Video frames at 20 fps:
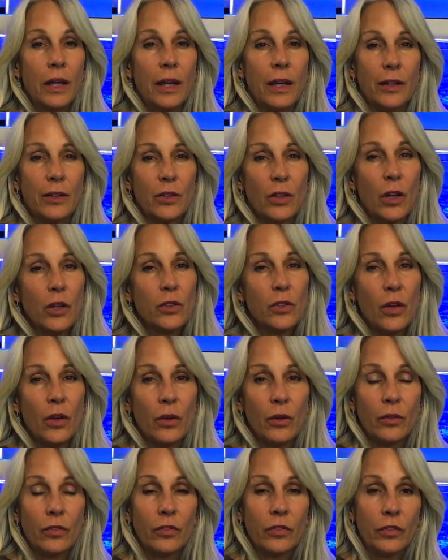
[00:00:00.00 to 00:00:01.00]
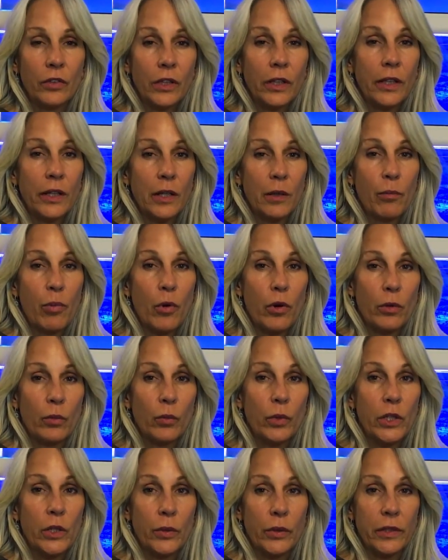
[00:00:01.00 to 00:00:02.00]
There's also really an
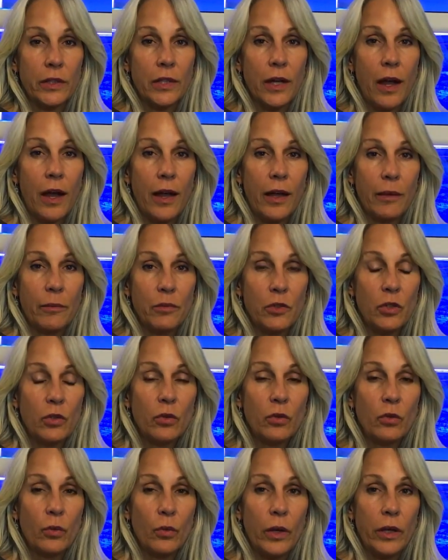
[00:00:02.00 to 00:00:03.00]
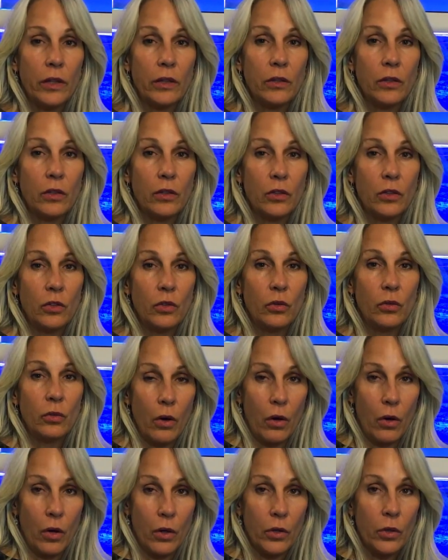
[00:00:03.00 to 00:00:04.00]
important window of time too when you
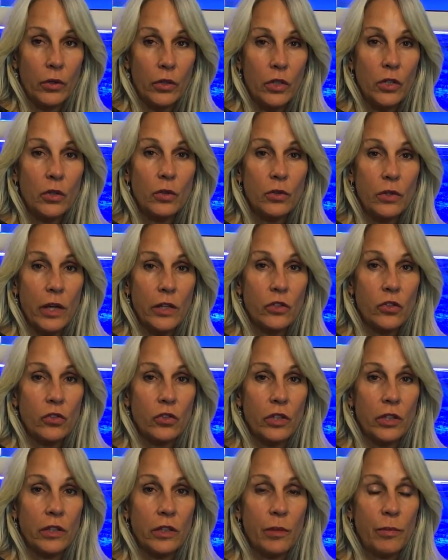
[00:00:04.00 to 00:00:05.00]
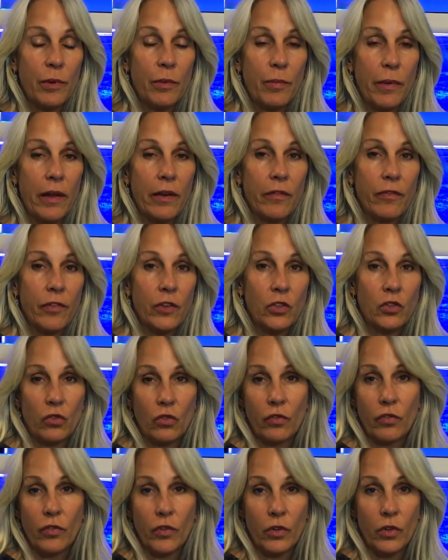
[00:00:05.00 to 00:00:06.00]
are going to use estrogen to be
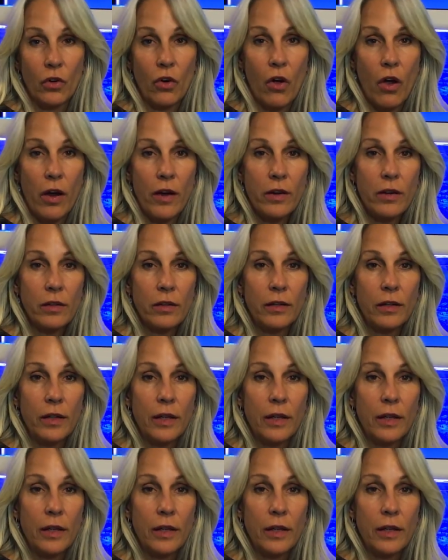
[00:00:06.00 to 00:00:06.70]
beneficial for your heart,